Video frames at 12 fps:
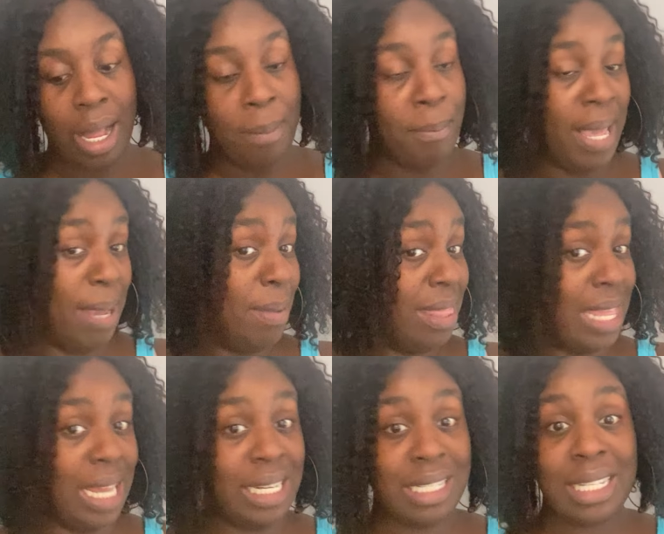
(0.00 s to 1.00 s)
maybe
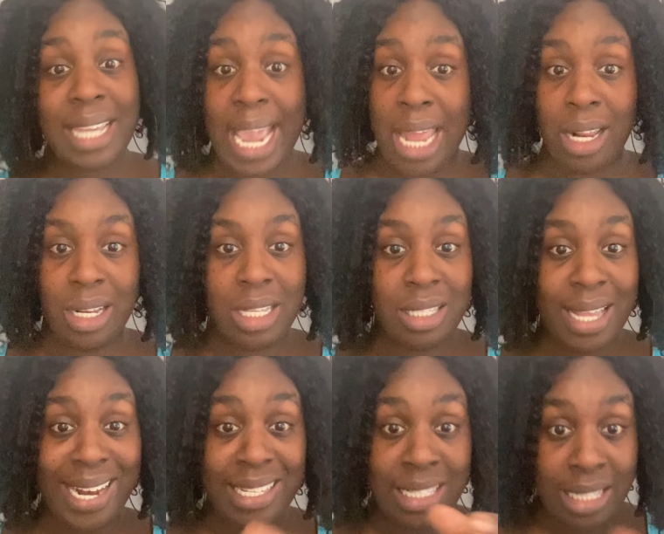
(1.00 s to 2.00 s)
that is the catalyst
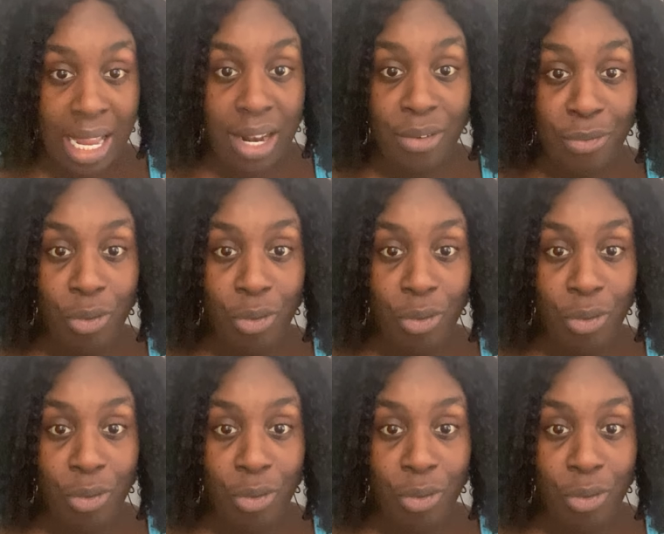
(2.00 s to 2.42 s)
that is needed